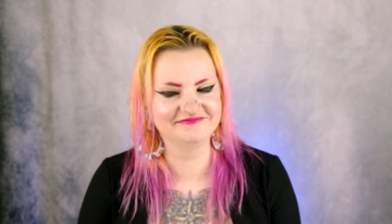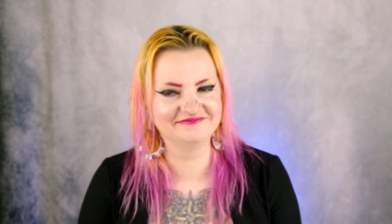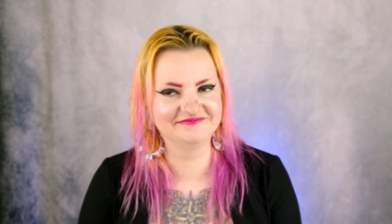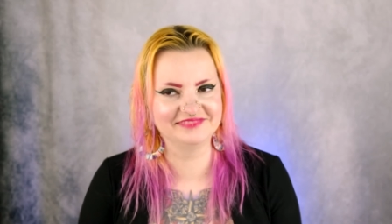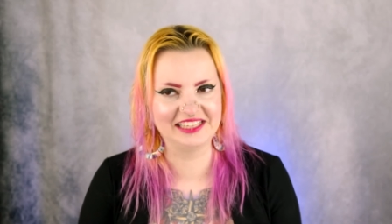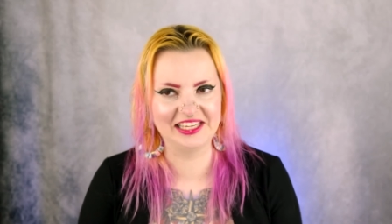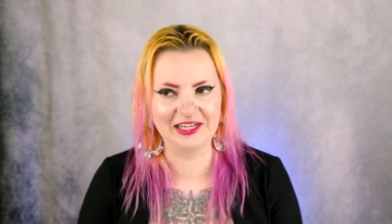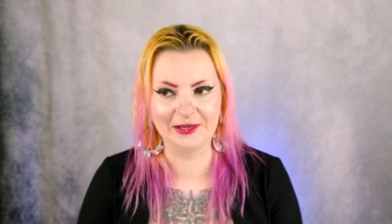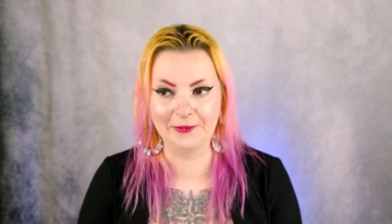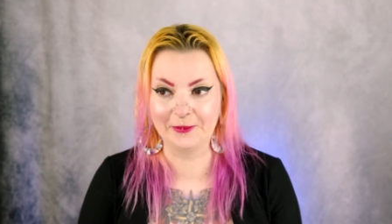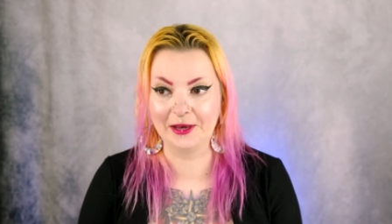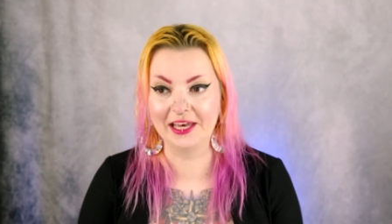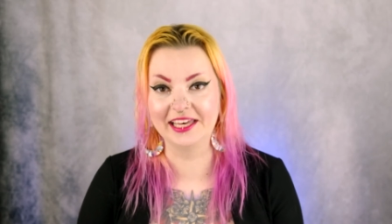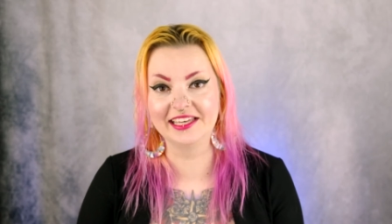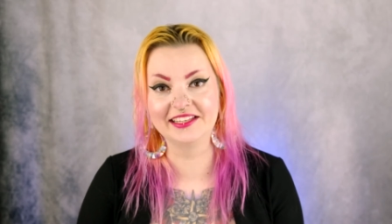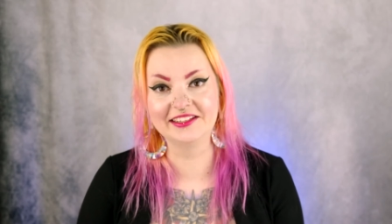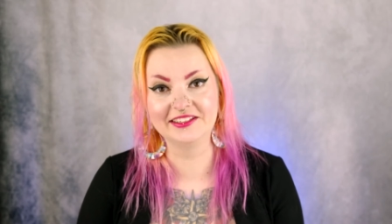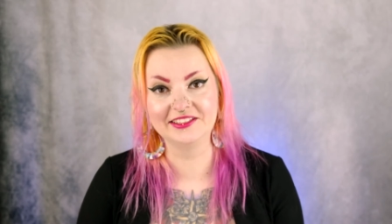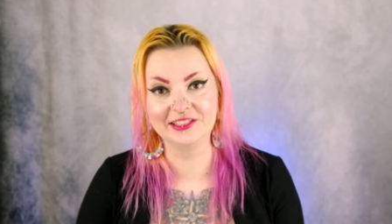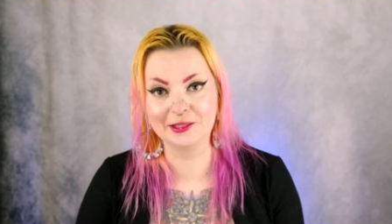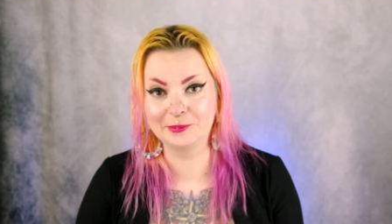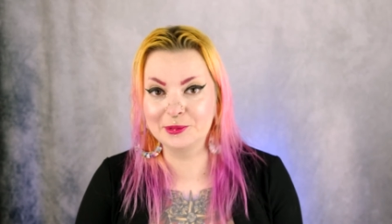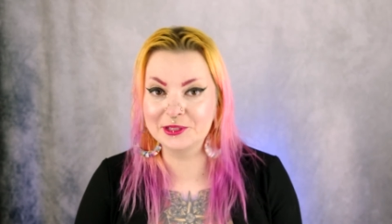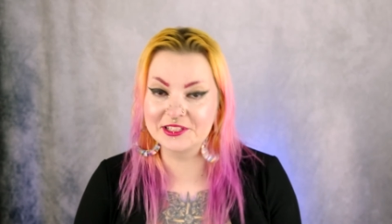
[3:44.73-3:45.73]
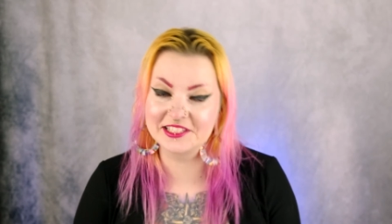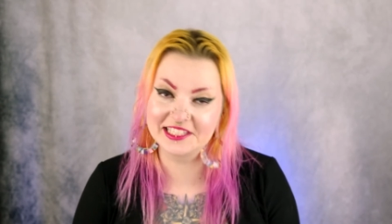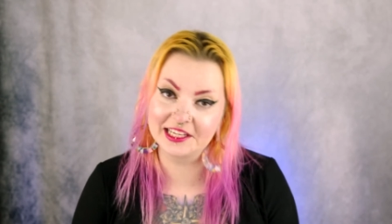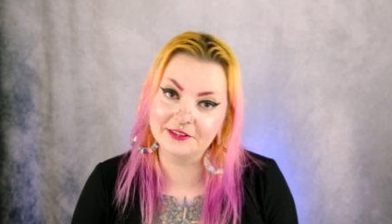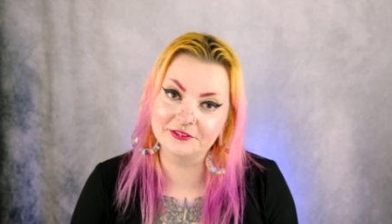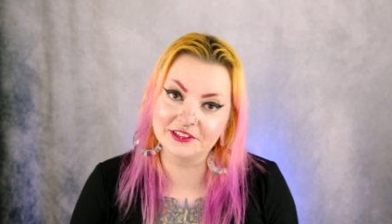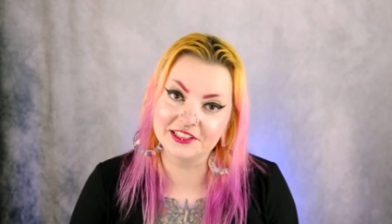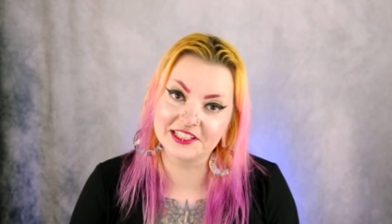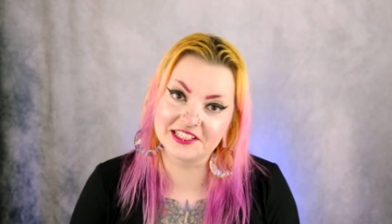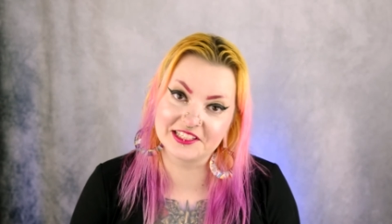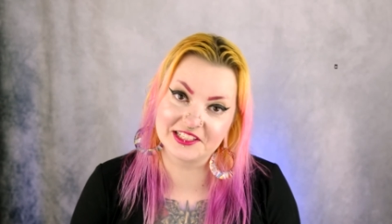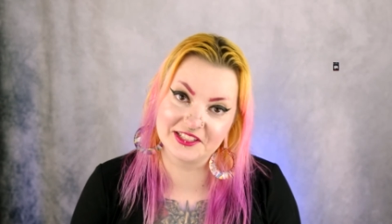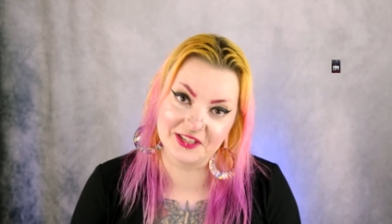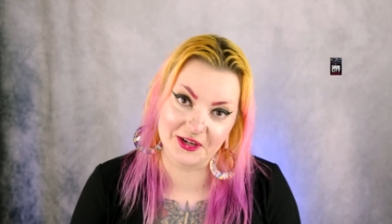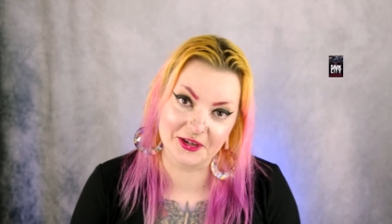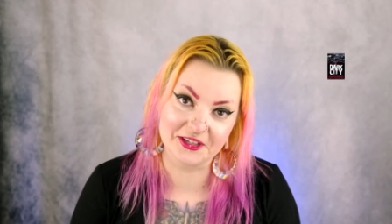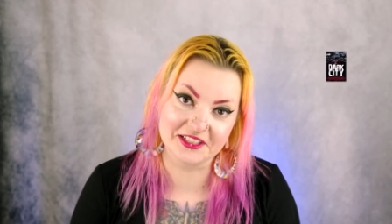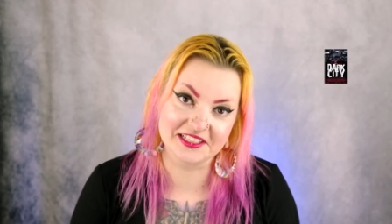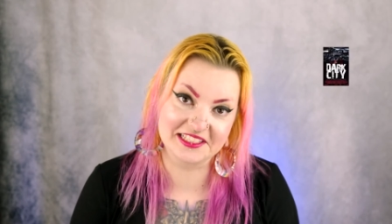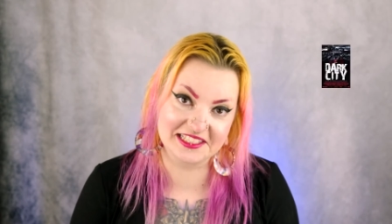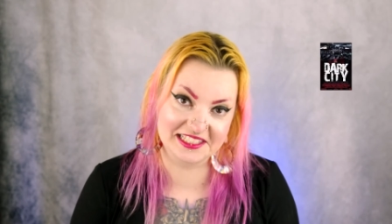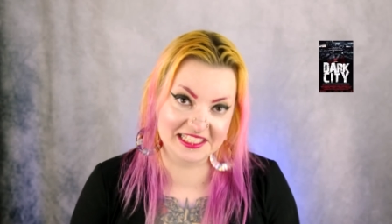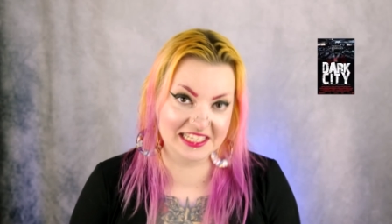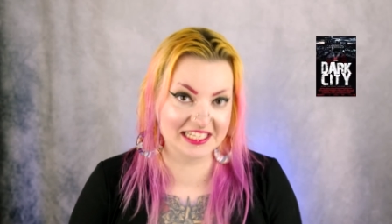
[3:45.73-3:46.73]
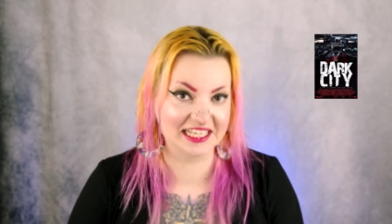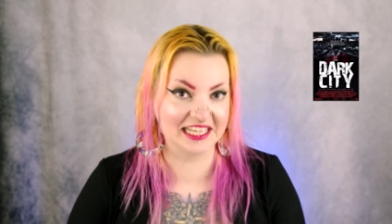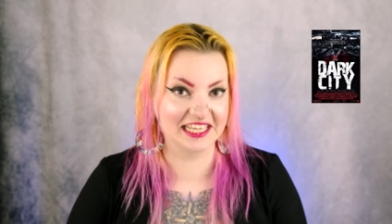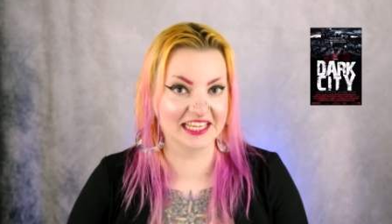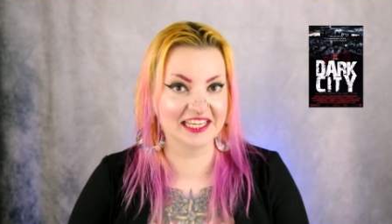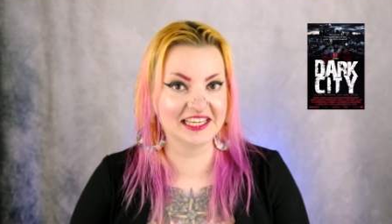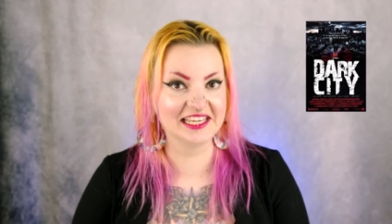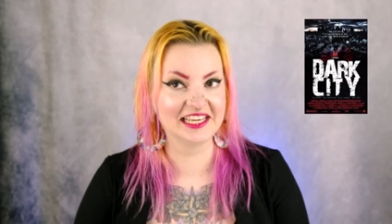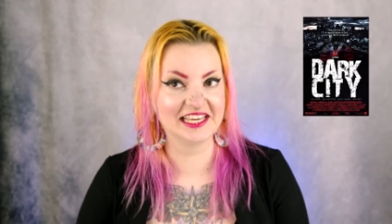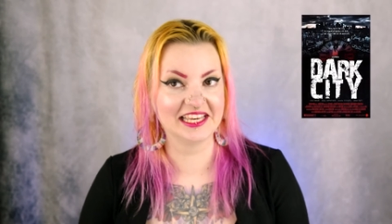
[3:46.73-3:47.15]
anyway, number 7 is Dark City.